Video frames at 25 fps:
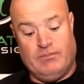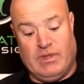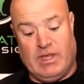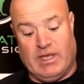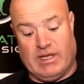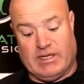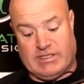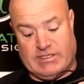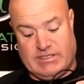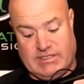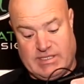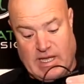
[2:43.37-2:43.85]

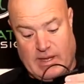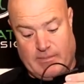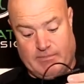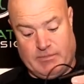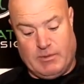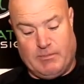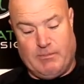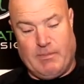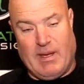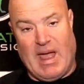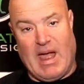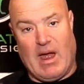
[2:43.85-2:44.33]

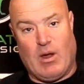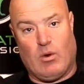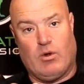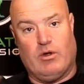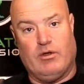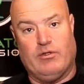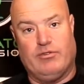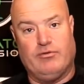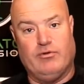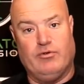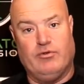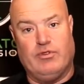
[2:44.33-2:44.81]
accept
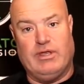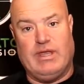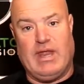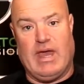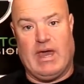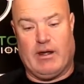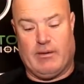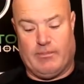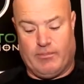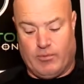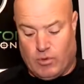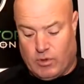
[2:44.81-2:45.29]
power through the
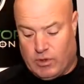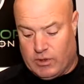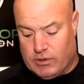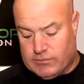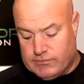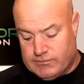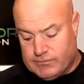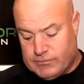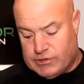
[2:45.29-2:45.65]
data port.